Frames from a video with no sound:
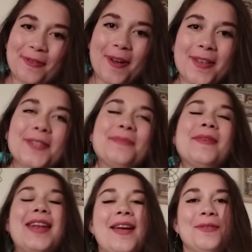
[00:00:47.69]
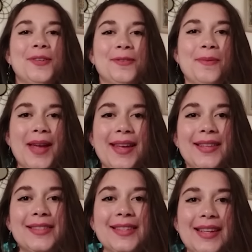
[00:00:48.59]
France, but I was
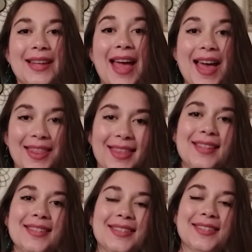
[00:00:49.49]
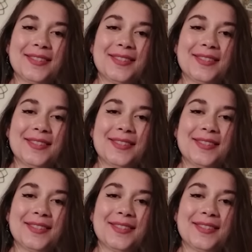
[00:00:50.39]
raised in Athens,